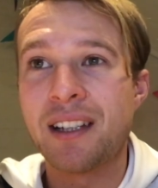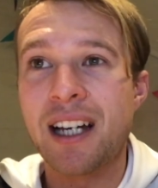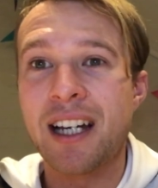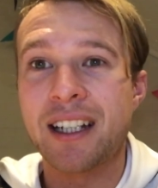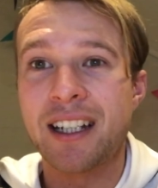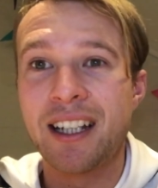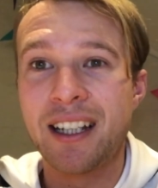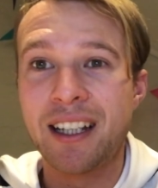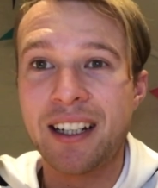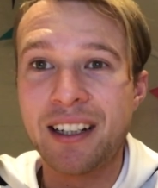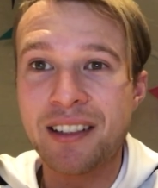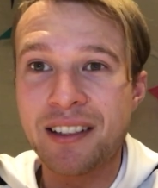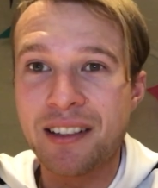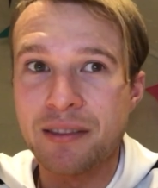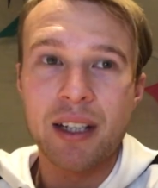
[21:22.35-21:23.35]

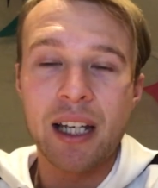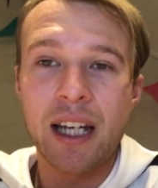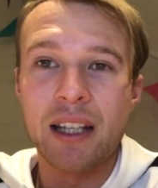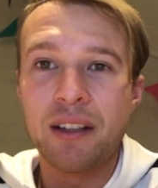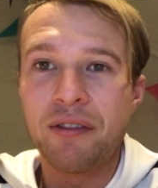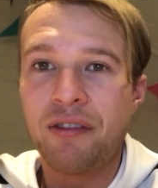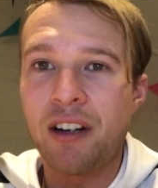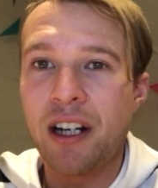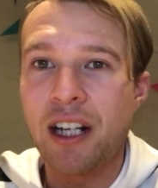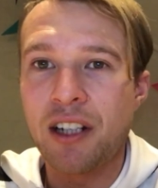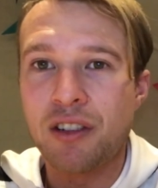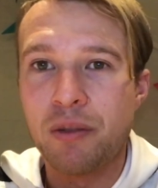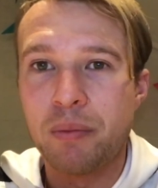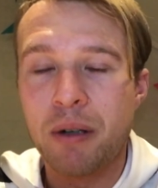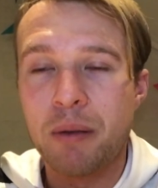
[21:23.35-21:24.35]
Achilles and the
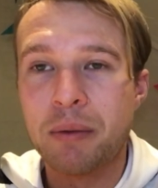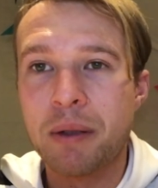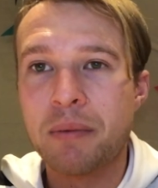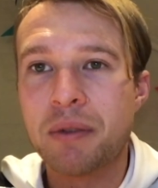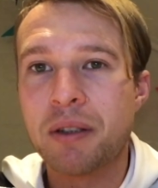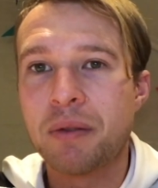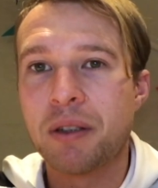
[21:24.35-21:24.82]
financial problems.